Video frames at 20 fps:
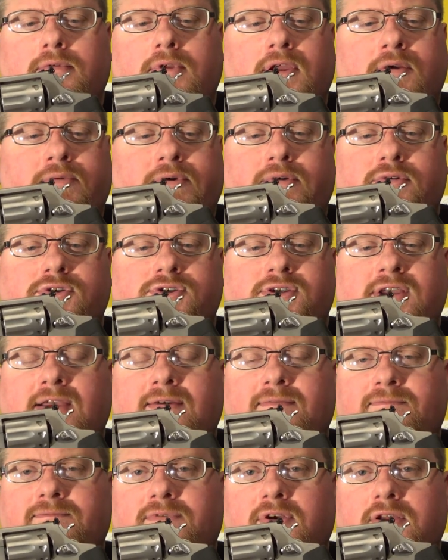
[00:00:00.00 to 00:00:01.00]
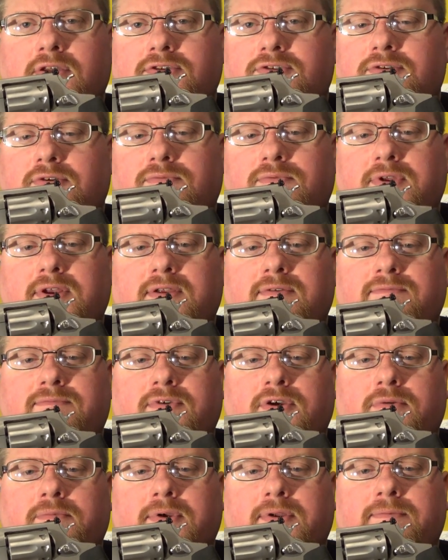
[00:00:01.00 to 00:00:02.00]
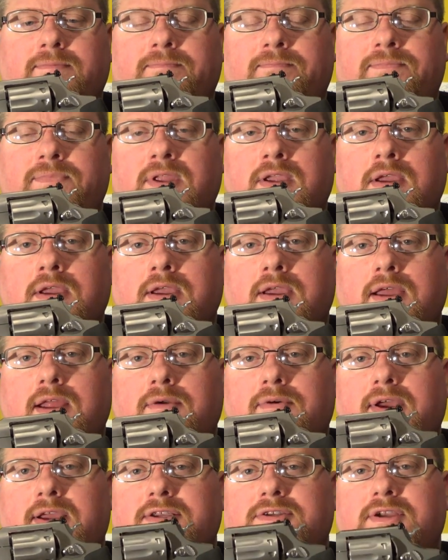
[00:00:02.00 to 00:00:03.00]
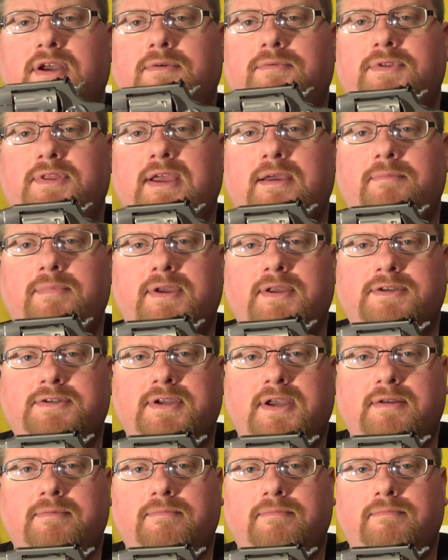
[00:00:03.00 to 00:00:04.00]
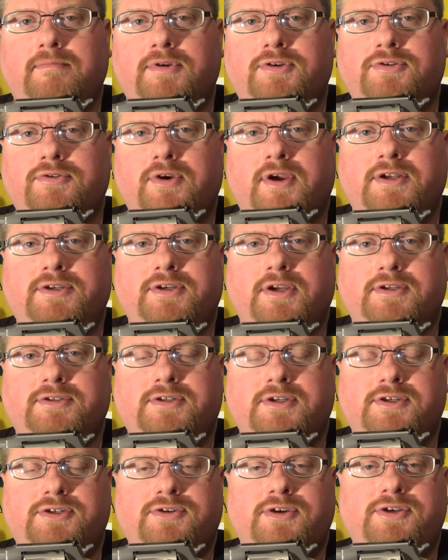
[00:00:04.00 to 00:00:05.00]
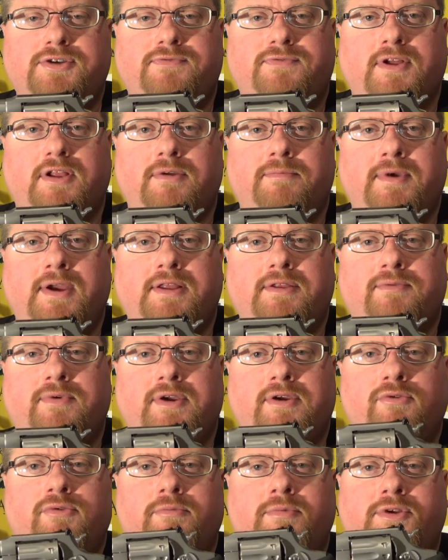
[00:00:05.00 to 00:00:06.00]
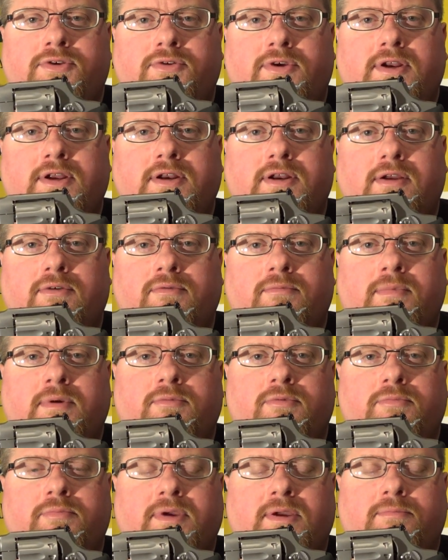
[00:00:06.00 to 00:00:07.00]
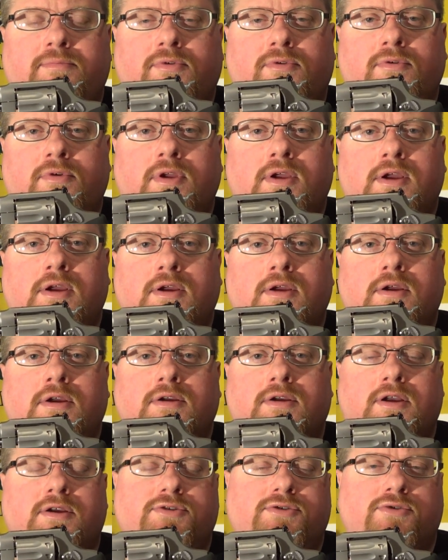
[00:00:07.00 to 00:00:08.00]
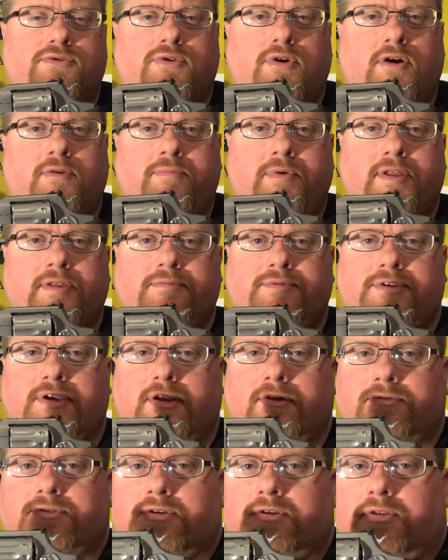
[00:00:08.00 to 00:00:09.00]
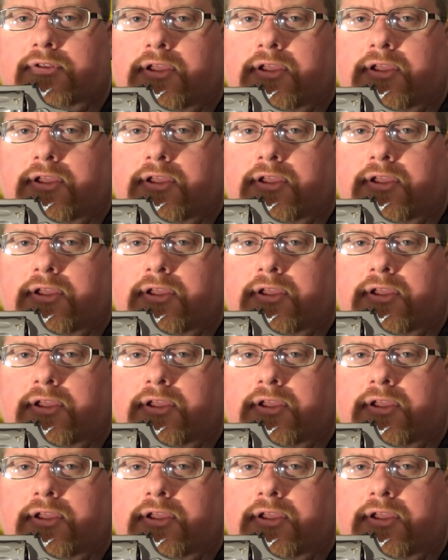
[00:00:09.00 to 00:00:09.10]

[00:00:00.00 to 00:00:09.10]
and we were just having fun, so we didn't film it. Anyways, uh, with that being said, Mr. Greatshot says, treat your fellow man the way you want to be treated, and remember, people, guns don't go off by themselves.